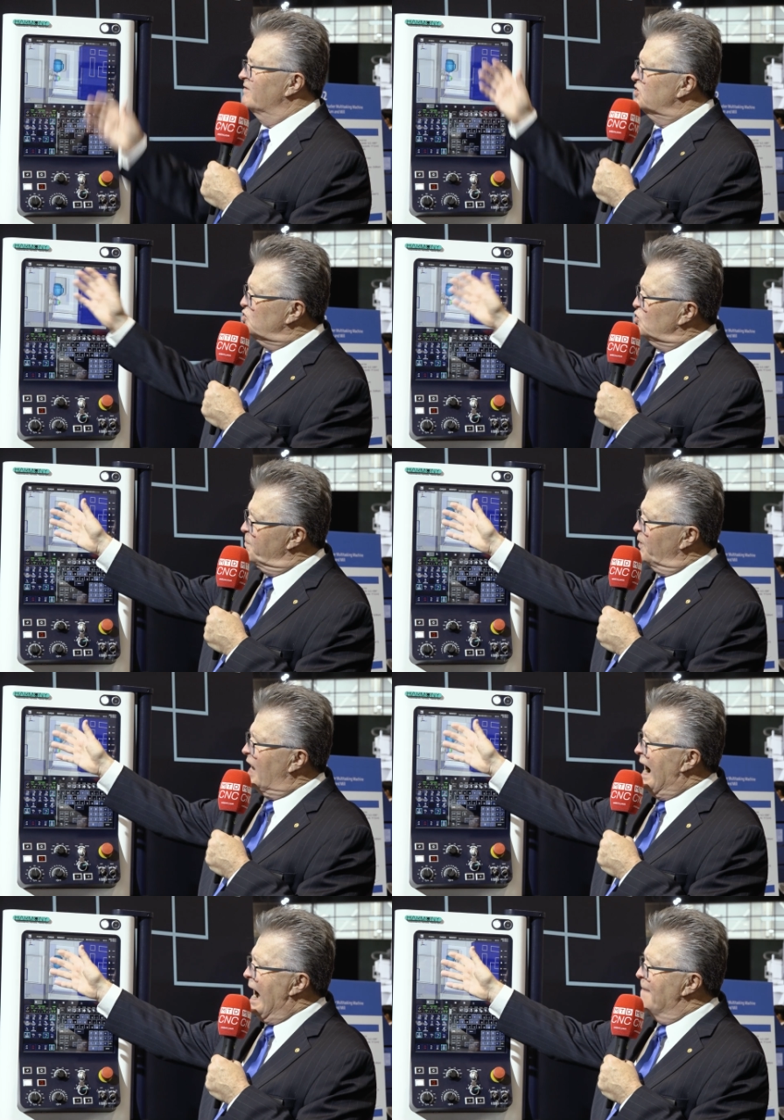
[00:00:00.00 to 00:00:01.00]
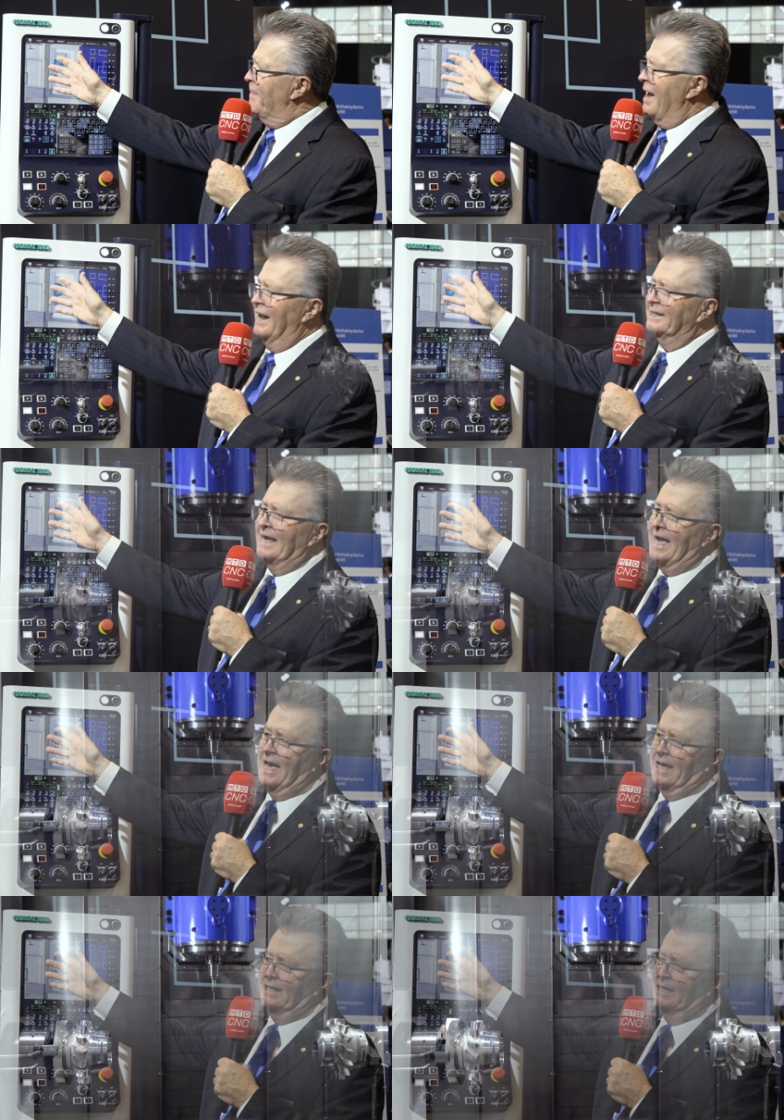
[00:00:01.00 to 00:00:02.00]
have a super compact
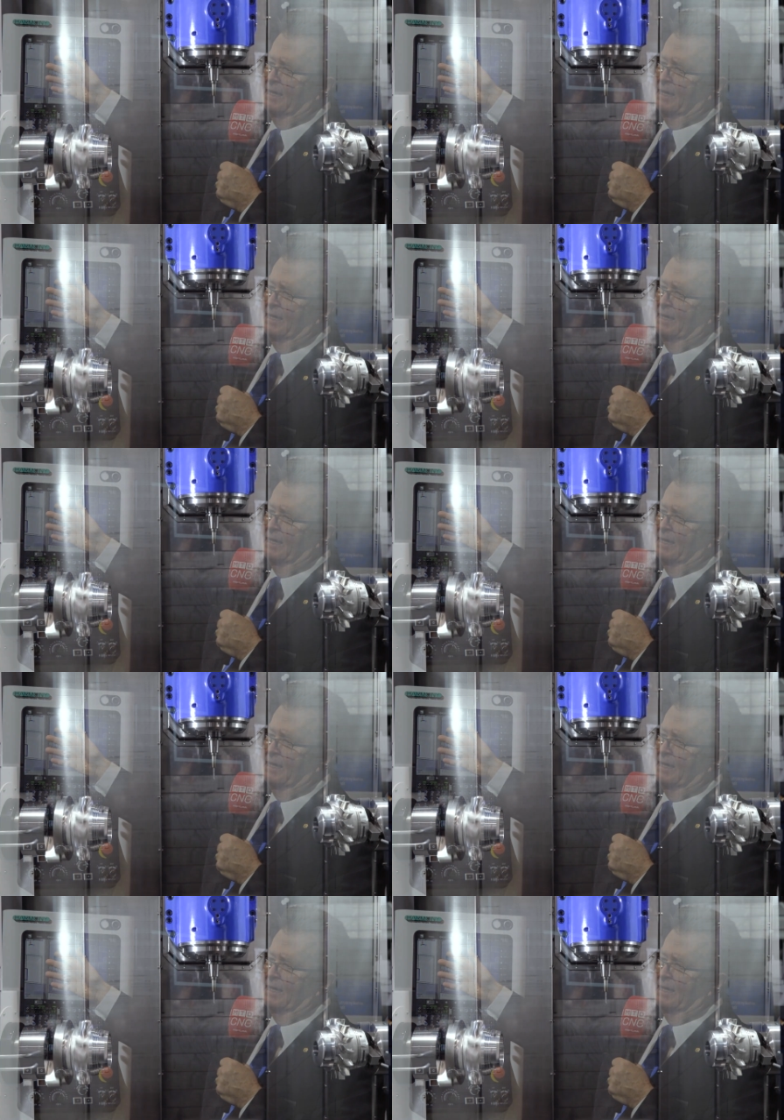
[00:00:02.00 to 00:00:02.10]
head,